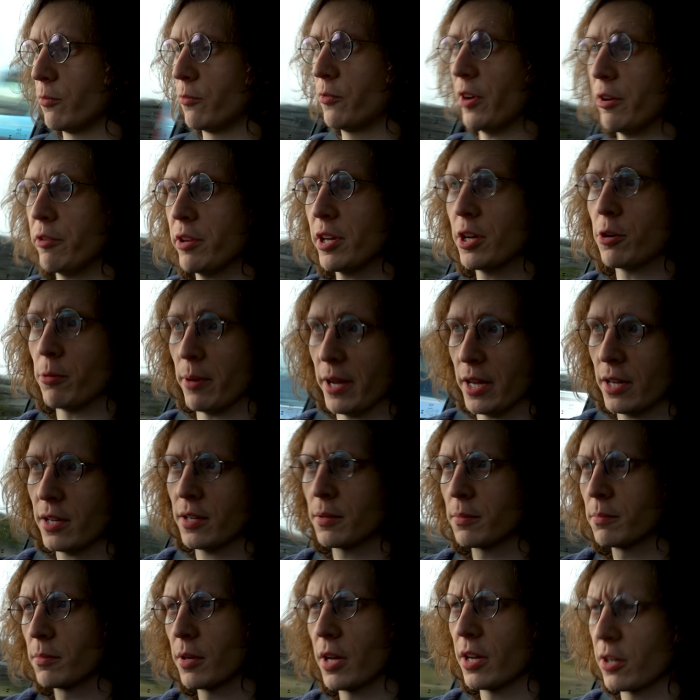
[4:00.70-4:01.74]
very quick,
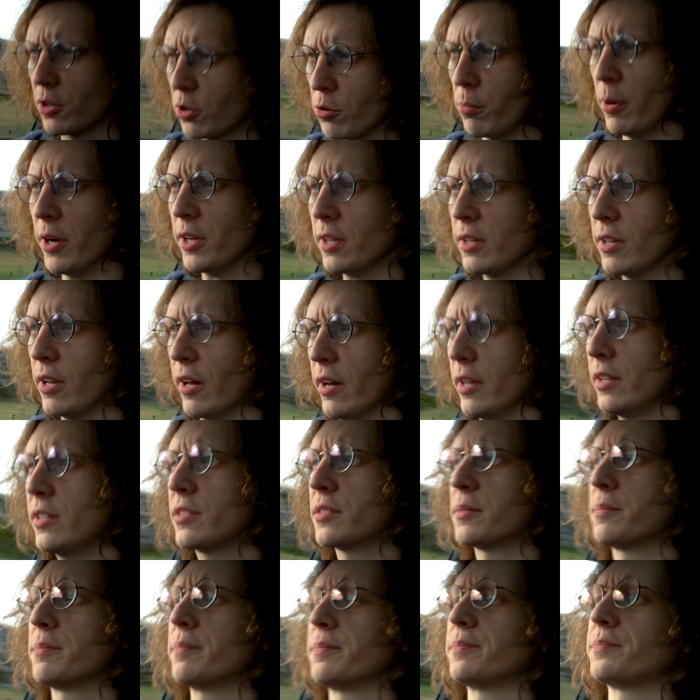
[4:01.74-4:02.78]
quite light,
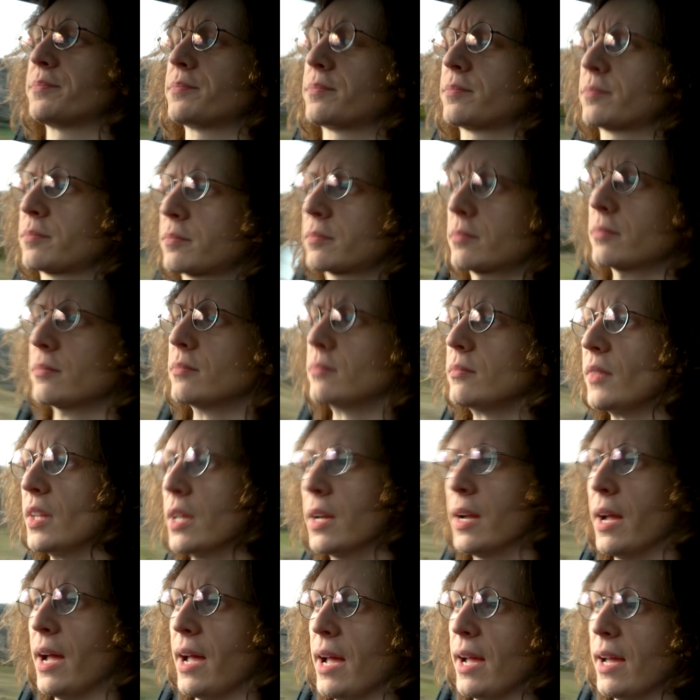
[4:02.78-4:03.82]

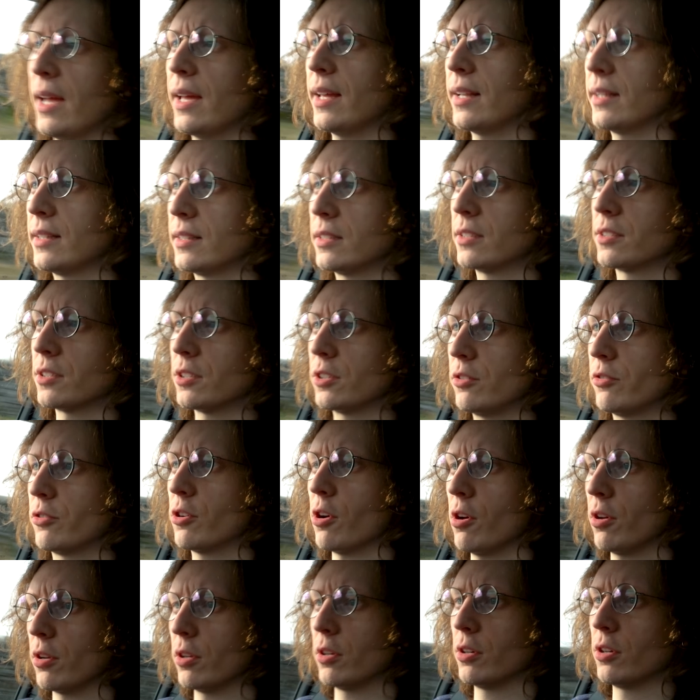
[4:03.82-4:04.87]
and you've
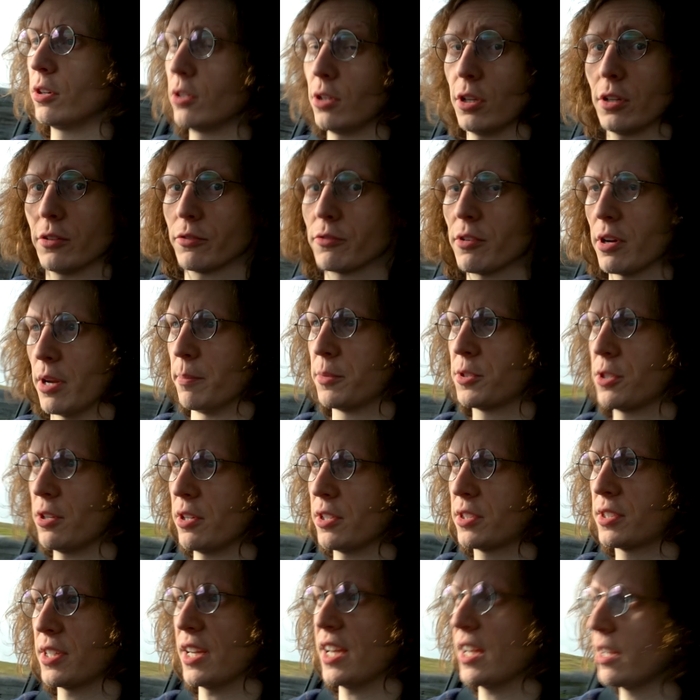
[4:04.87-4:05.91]
got a lot of grip, so
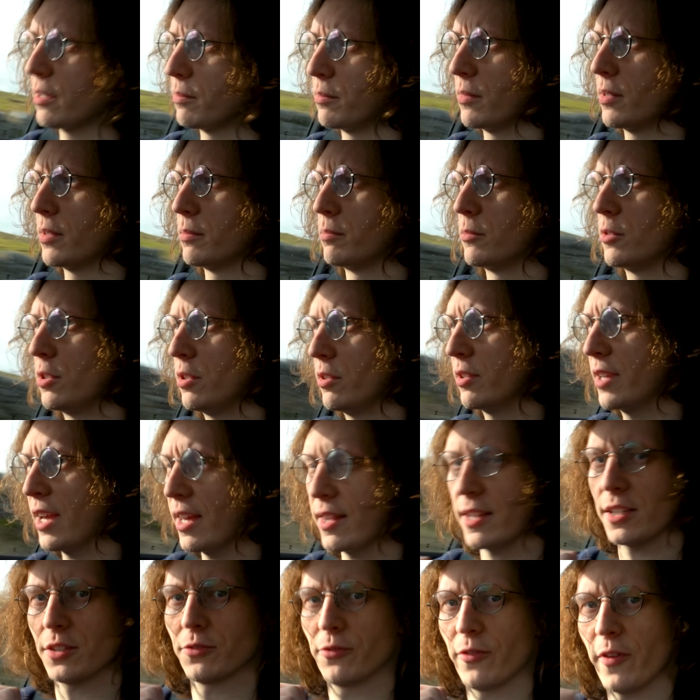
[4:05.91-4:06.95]
you get
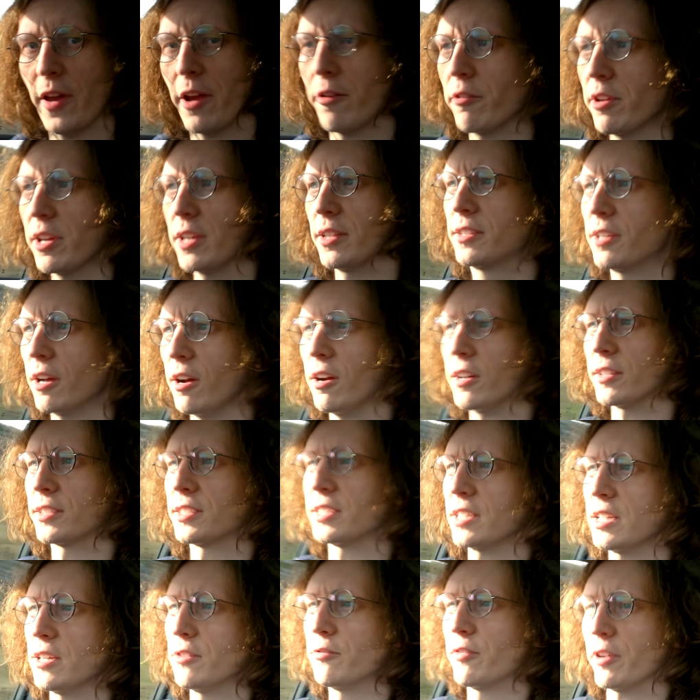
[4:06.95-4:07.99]
this very
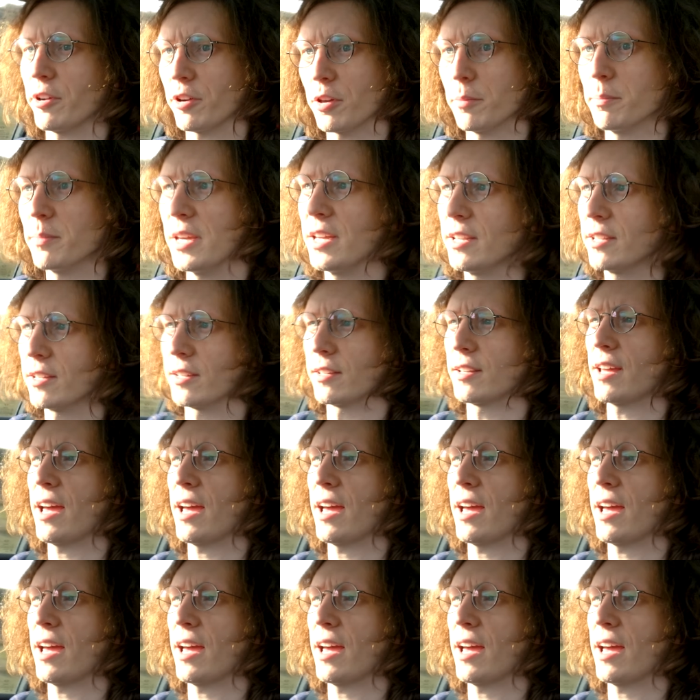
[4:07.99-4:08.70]
darty, very immediate